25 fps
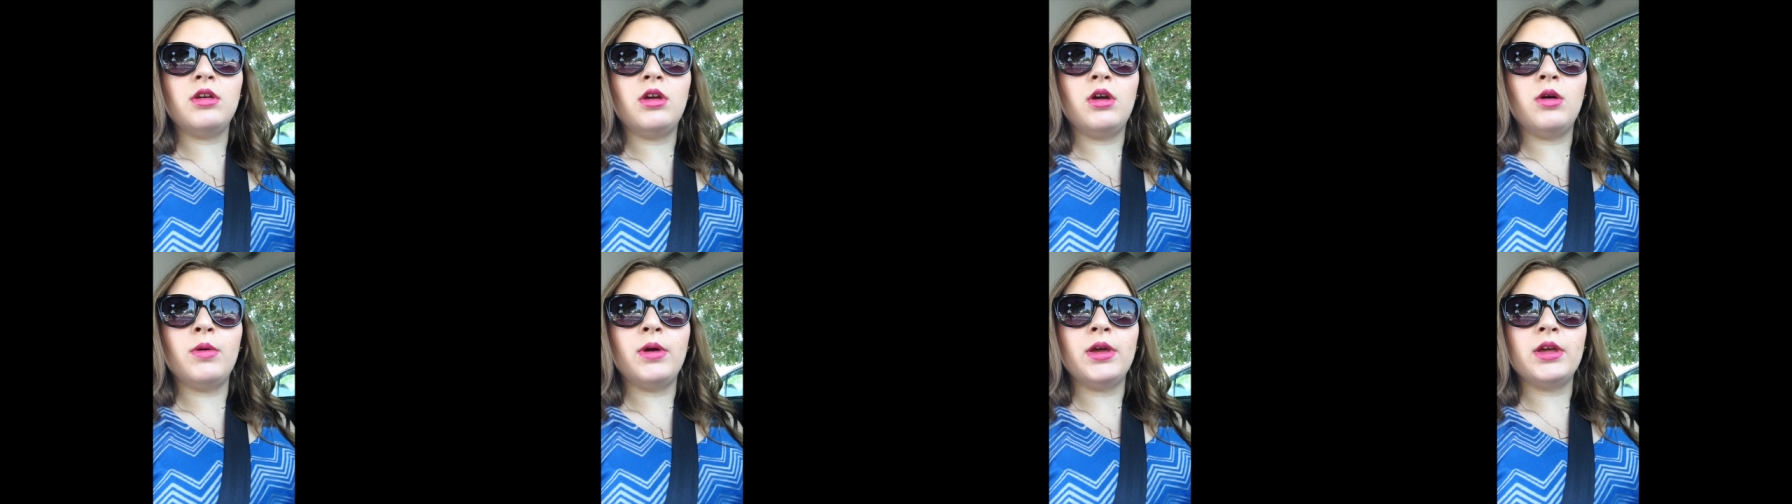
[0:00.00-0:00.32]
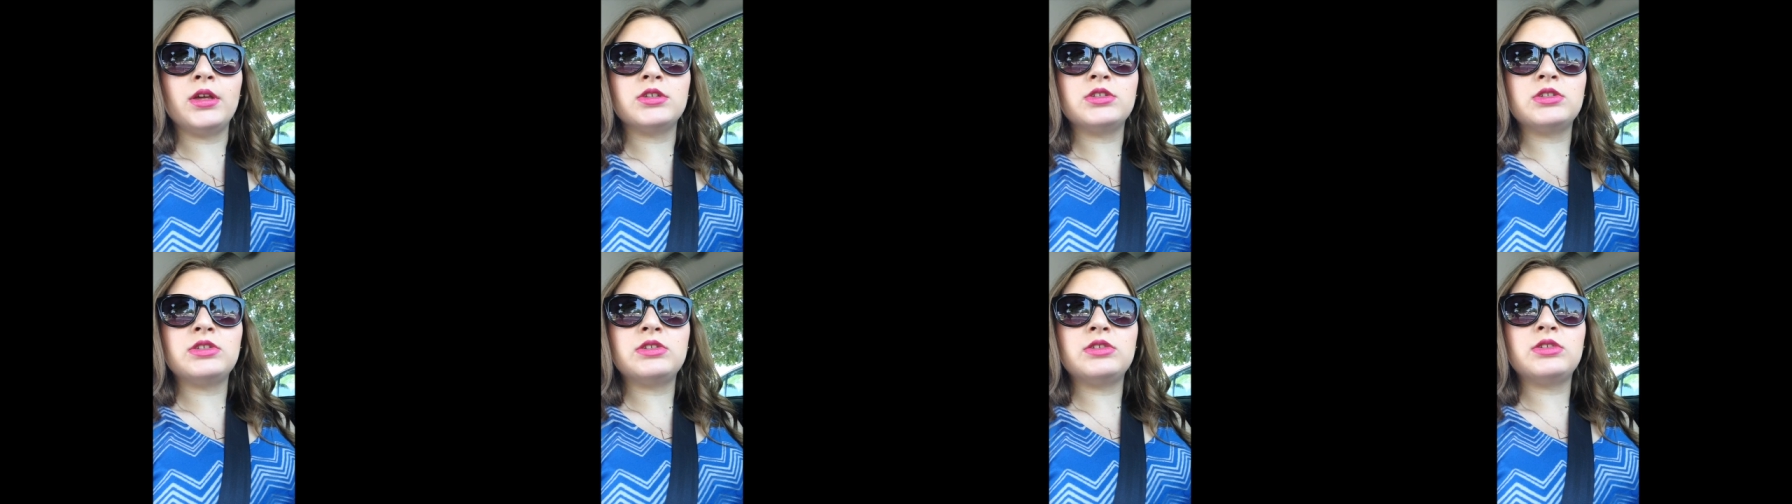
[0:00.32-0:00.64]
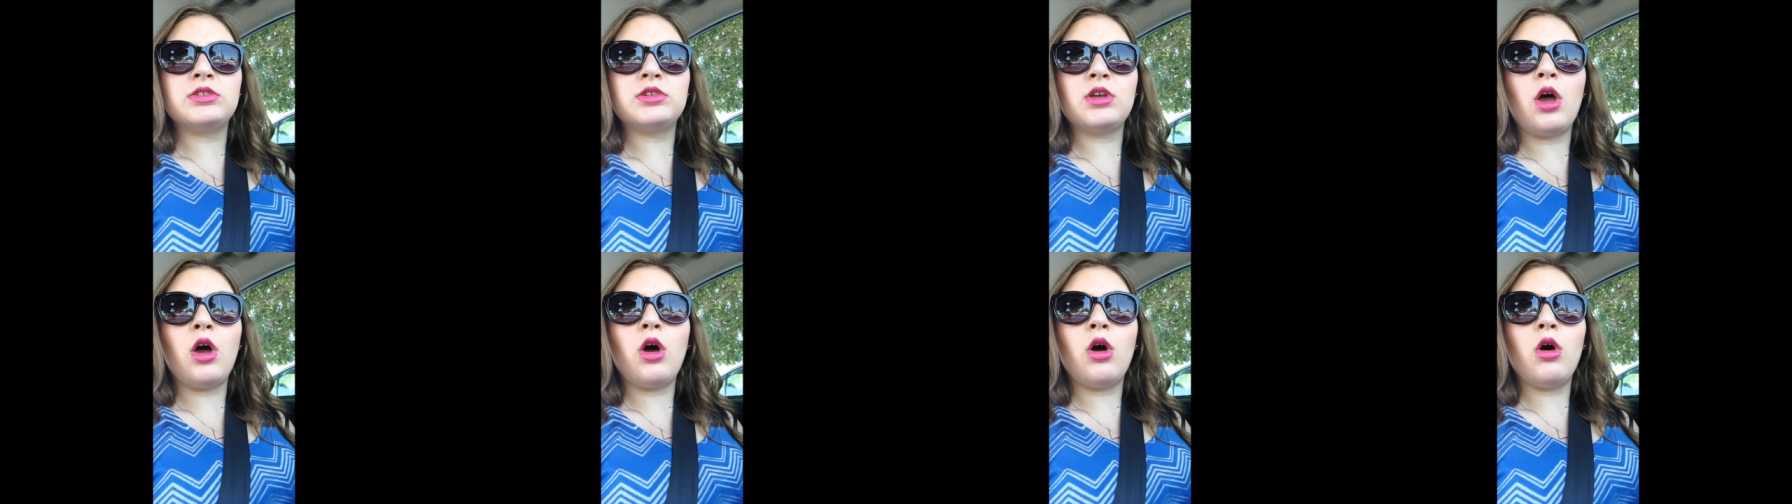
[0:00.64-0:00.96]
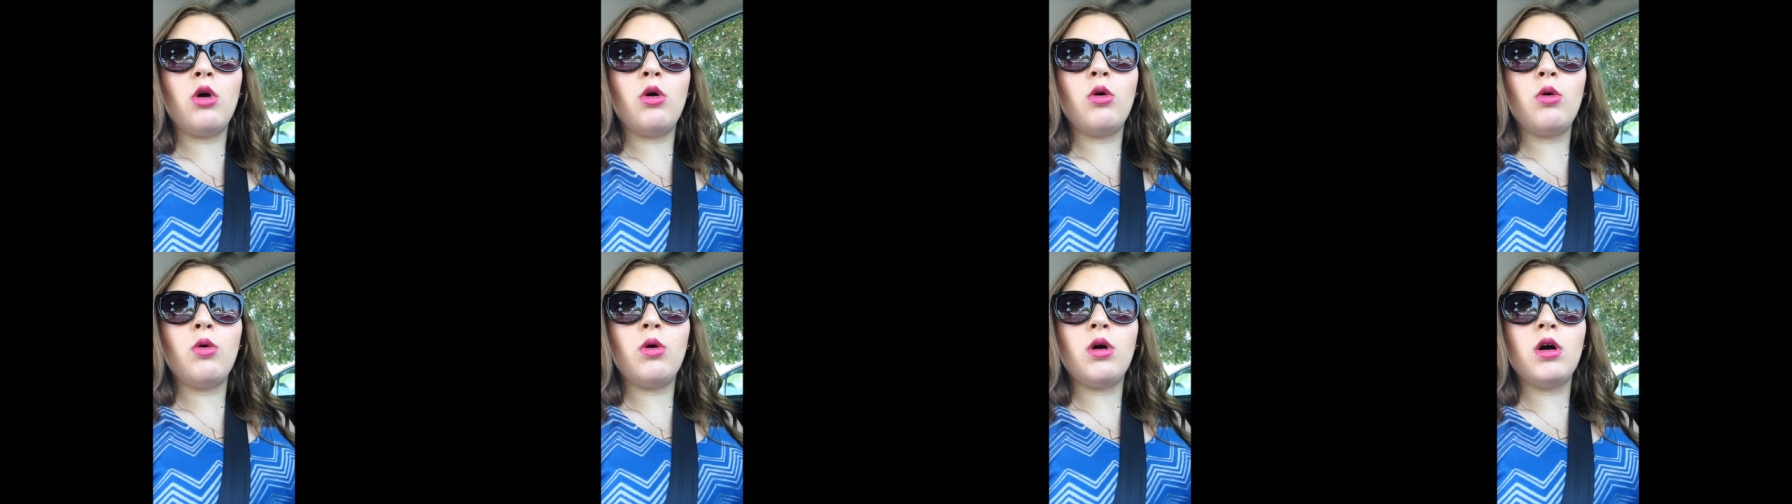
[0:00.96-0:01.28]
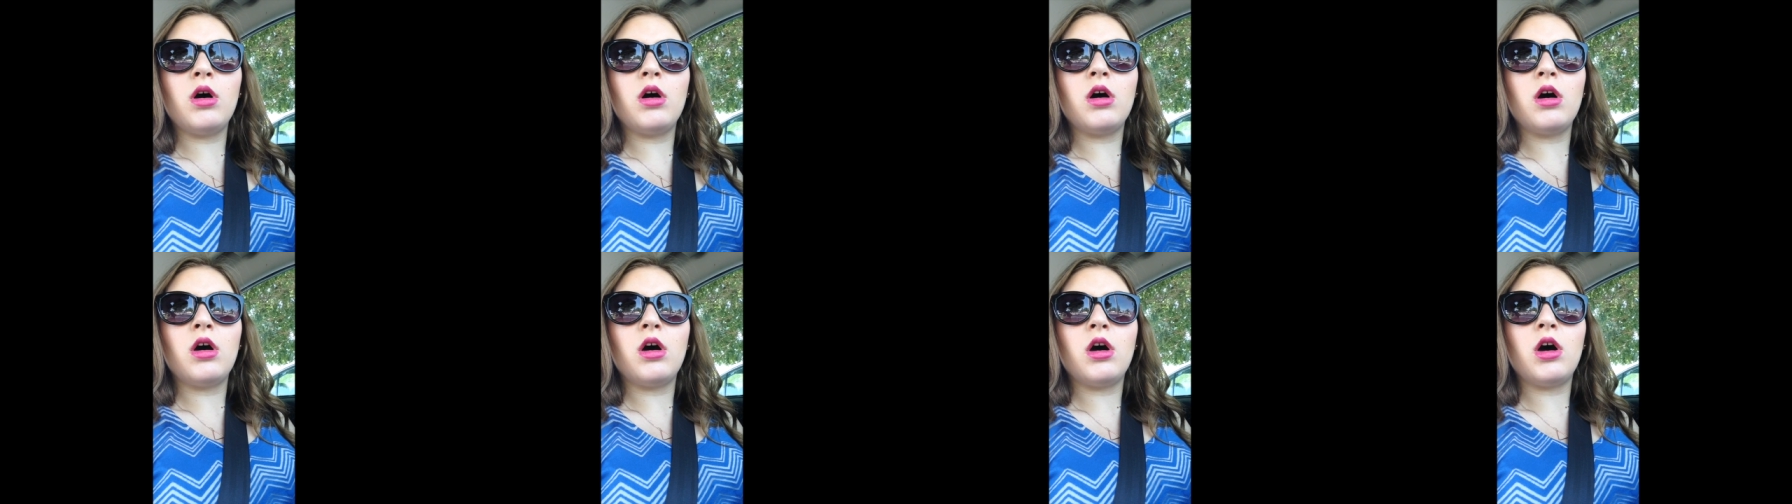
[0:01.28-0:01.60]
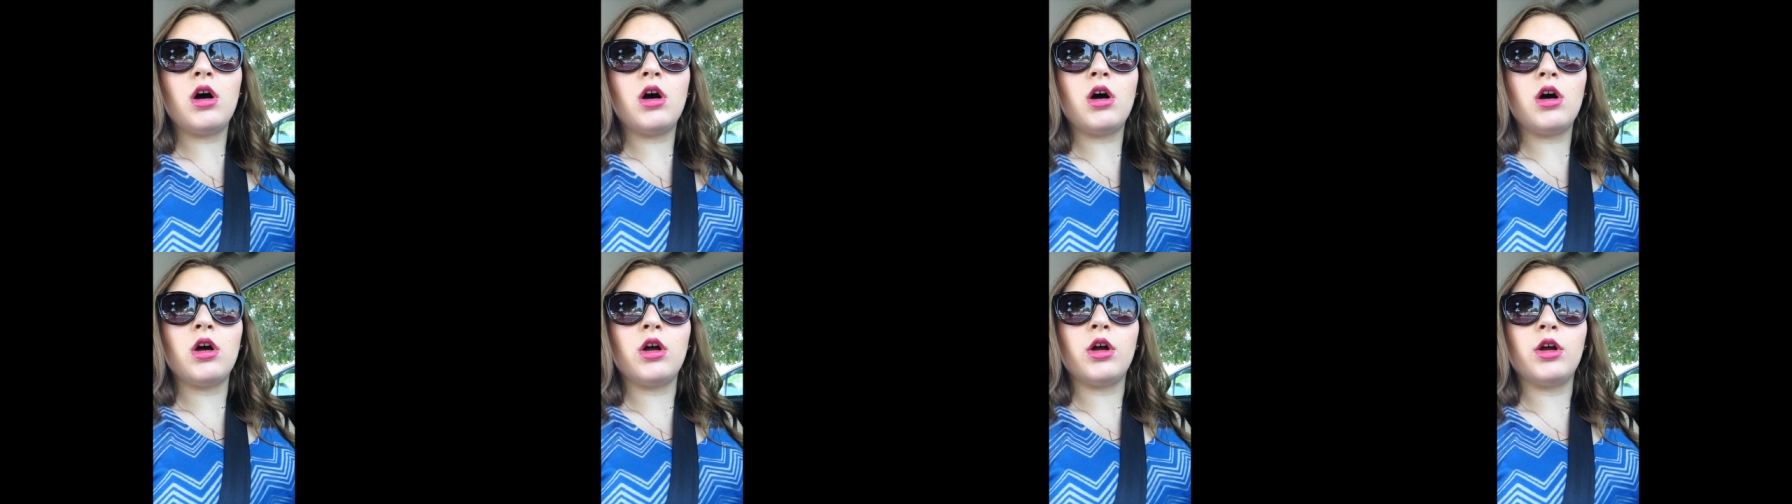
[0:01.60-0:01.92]
going so
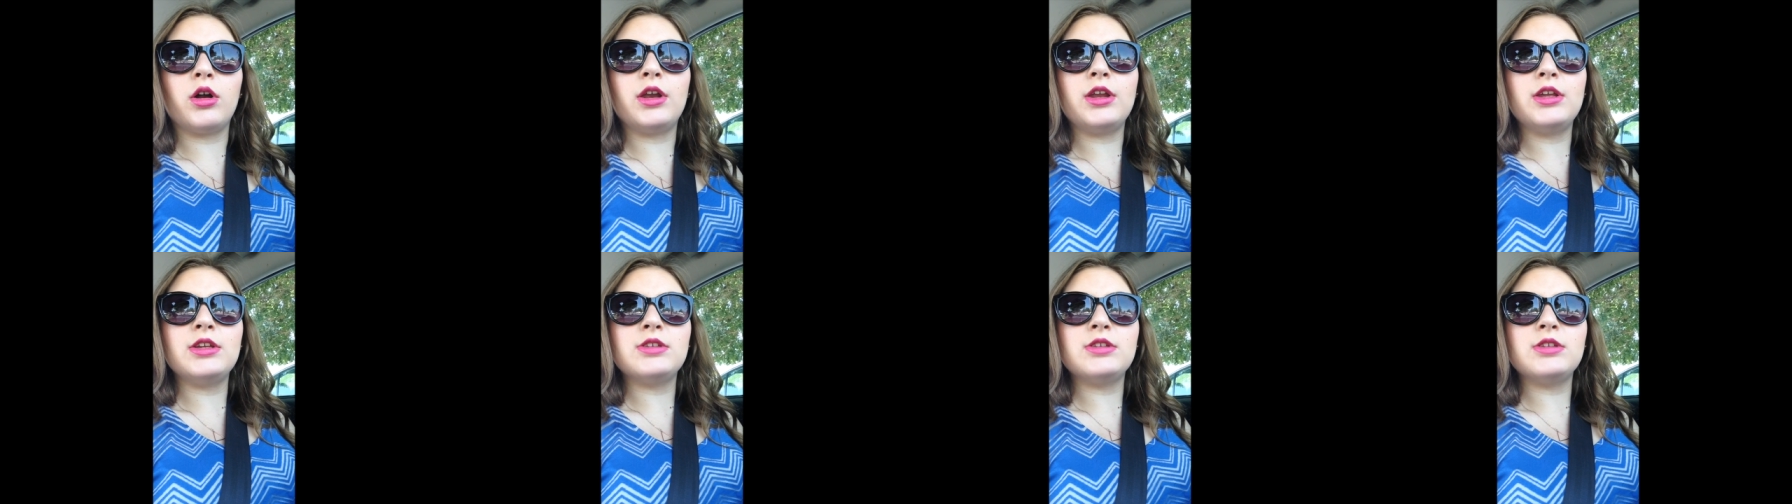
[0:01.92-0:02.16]
hard.